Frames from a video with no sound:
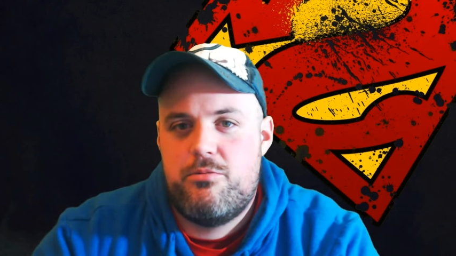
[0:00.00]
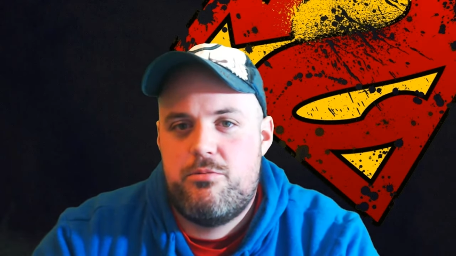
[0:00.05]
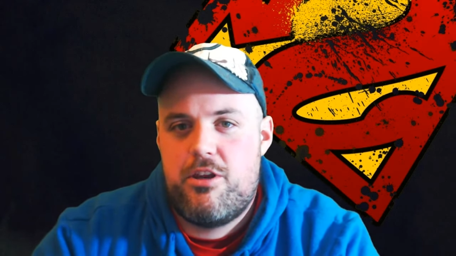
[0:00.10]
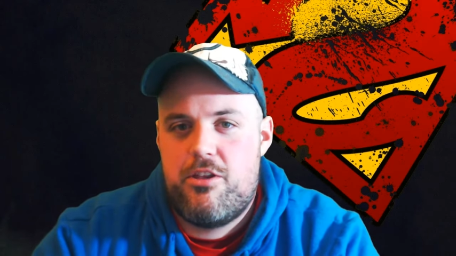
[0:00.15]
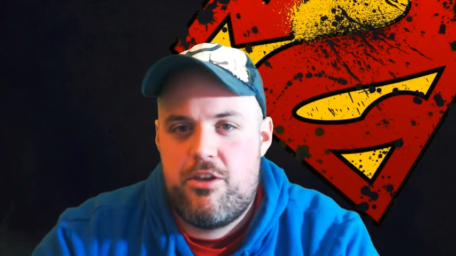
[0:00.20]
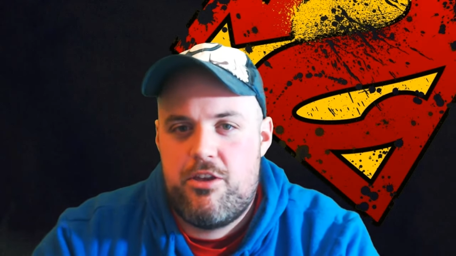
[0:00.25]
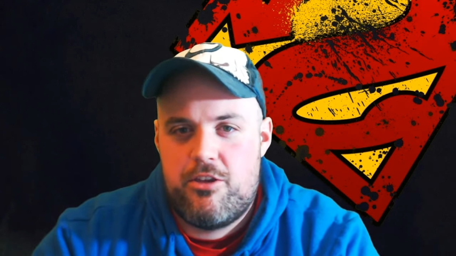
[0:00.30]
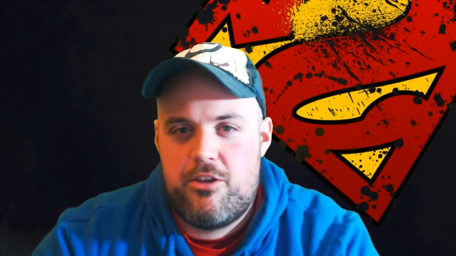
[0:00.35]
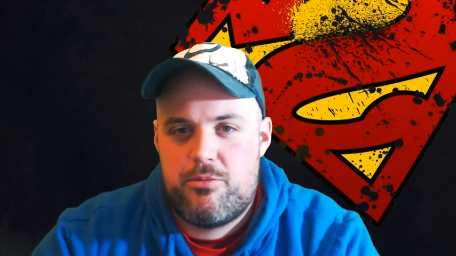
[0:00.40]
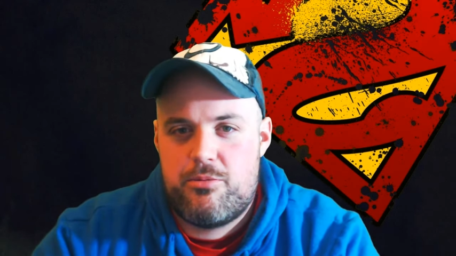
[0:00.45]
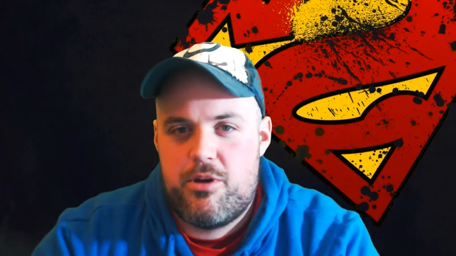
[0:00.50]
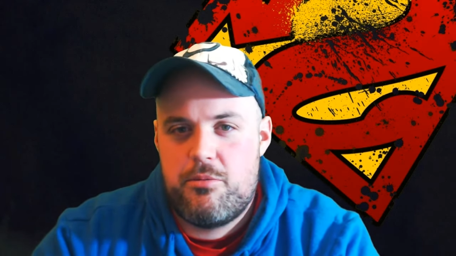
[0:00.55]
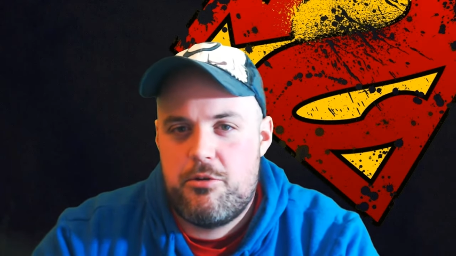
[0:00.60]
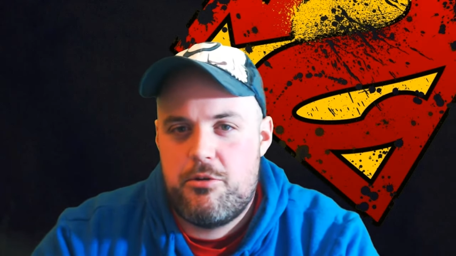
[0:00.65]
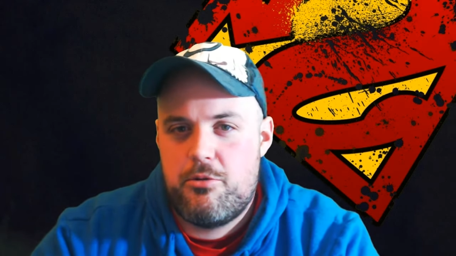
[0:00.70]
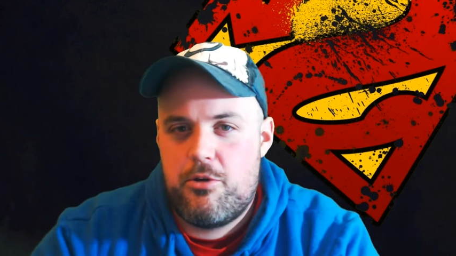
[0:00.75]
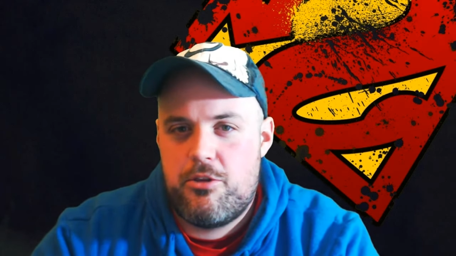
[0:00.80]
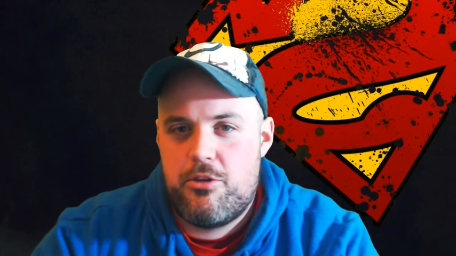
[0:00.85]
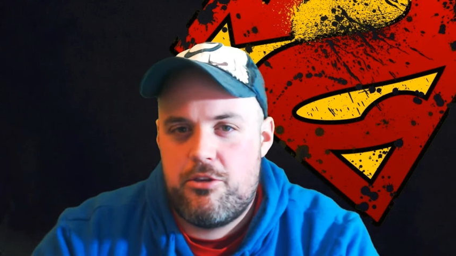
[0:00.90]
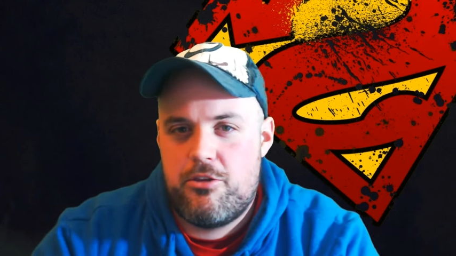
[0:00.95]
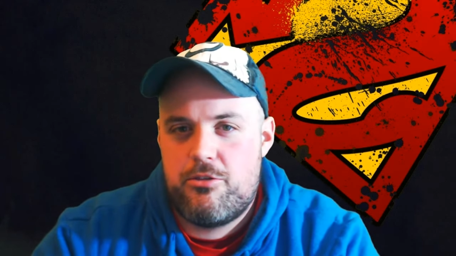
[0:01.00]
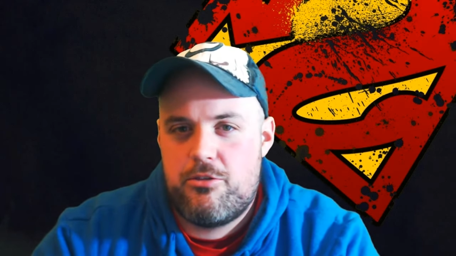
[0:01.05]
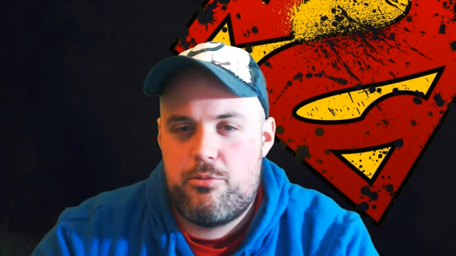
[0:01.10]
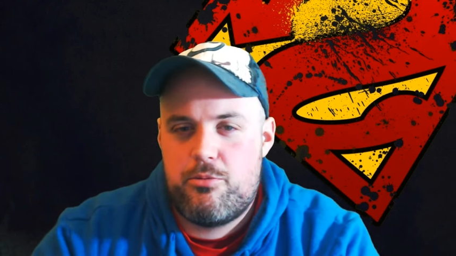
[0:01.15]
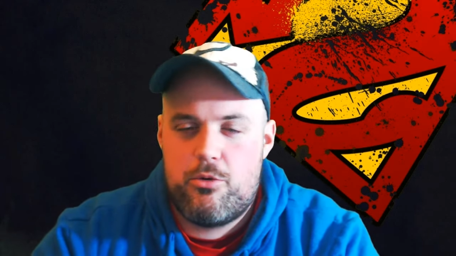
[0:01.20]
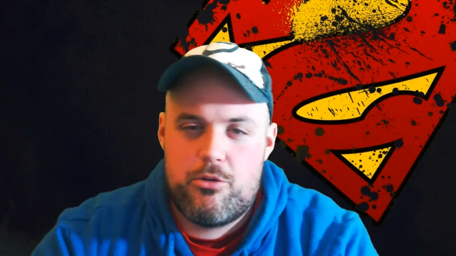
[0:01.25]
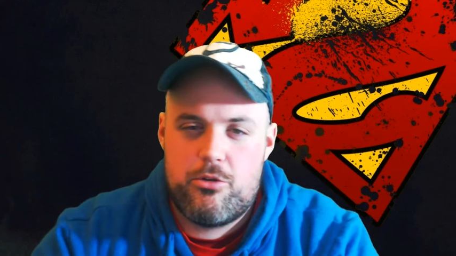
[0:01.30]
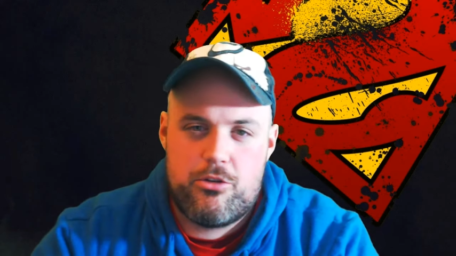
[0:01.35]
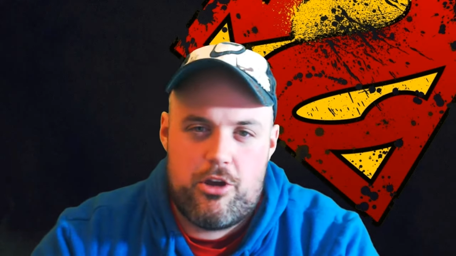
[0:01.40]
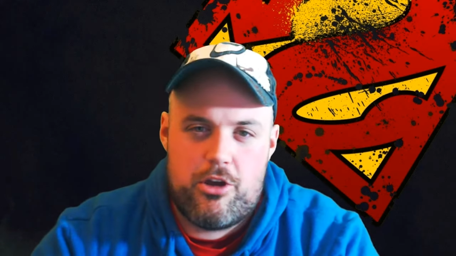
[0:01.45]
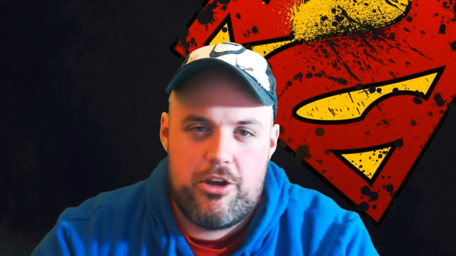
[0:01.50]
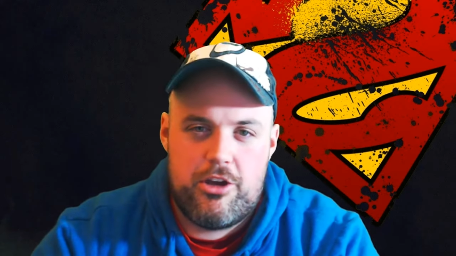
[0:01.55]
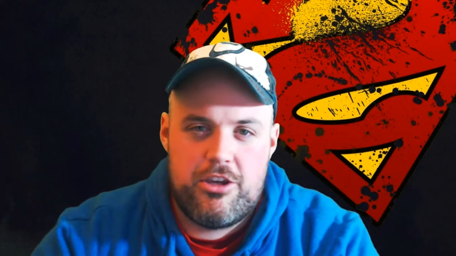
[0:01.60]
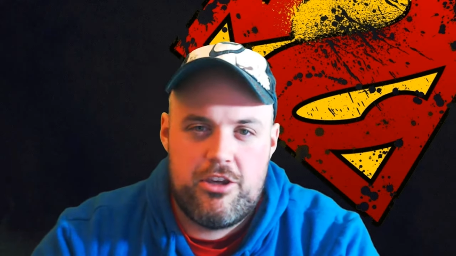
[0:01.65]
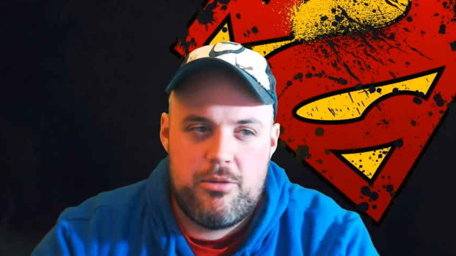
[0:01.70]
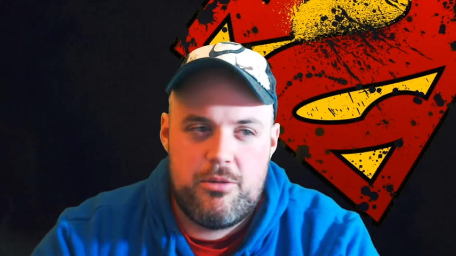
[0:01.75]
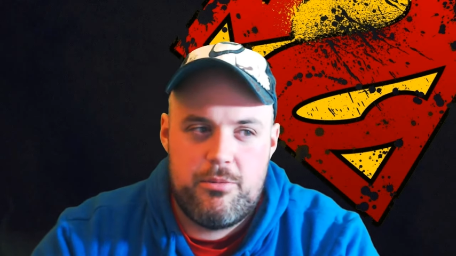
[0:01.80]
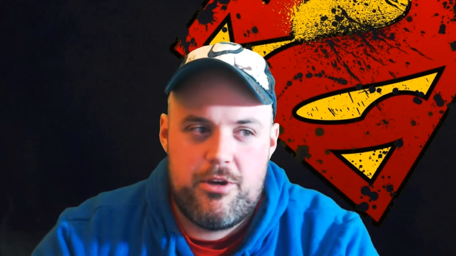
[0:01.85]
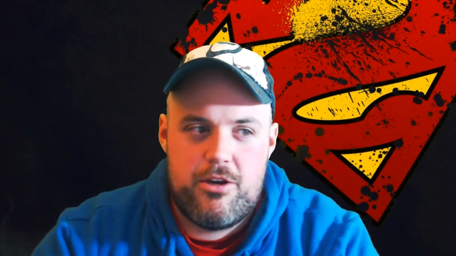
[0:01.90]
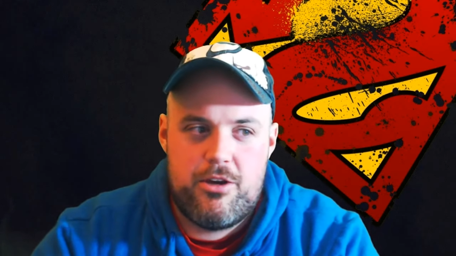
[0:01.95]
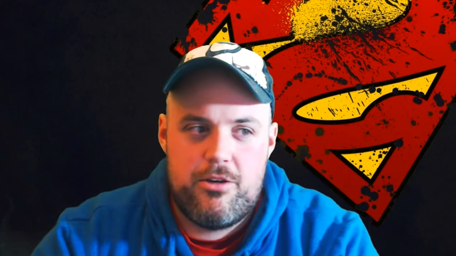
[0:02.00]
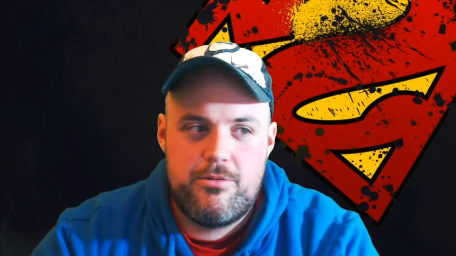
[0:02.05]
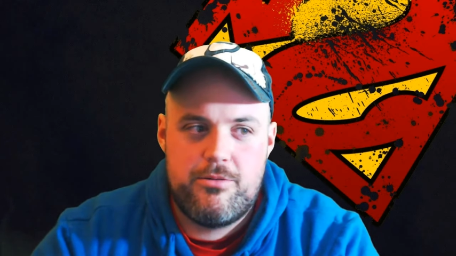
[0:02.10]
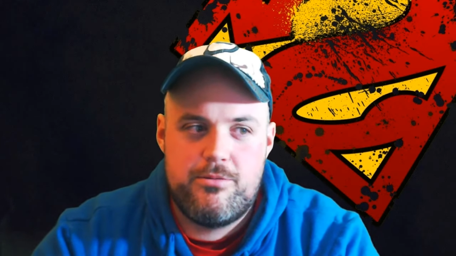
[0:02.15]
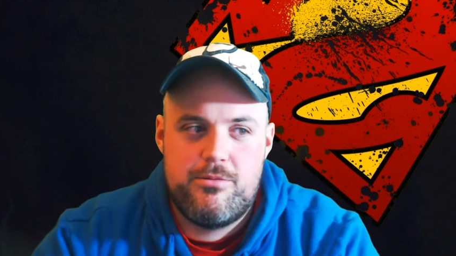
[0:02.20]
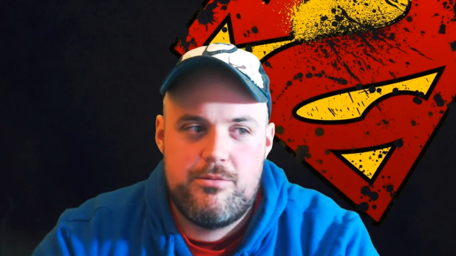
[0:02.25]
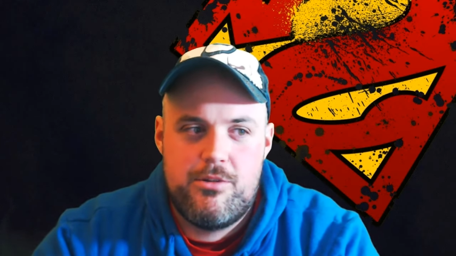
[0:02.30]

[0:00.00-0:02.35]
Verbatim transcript: but I think it's probably one that's worth talking about,